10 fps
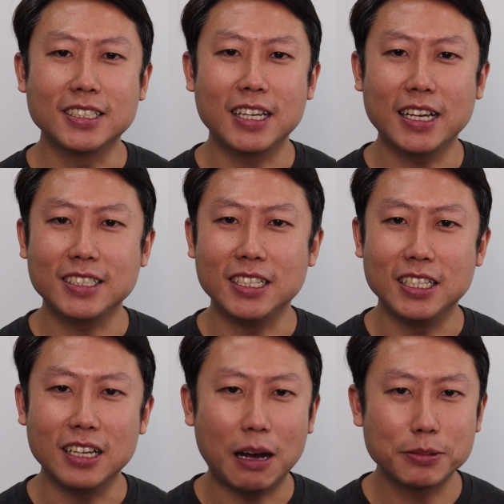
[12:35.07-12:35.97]
assess
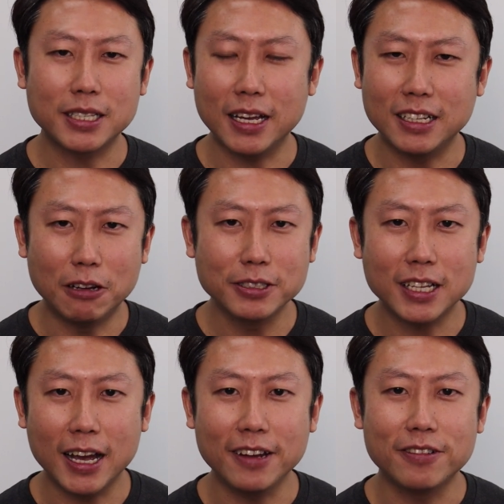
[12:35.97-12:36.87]
the upside,
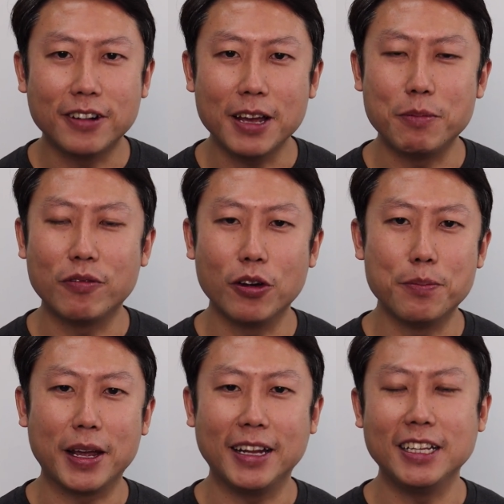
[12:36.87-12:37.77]
downside, right, before
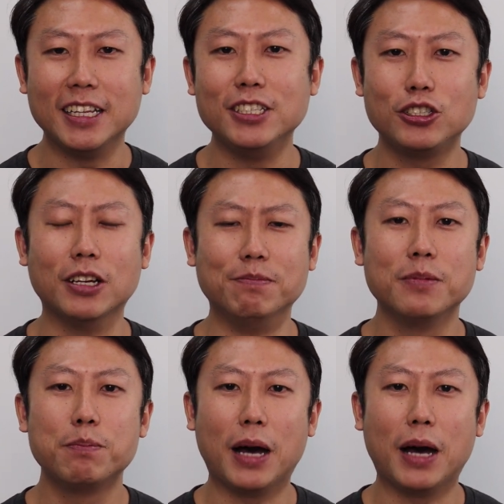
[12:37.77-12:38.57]
you make any decision.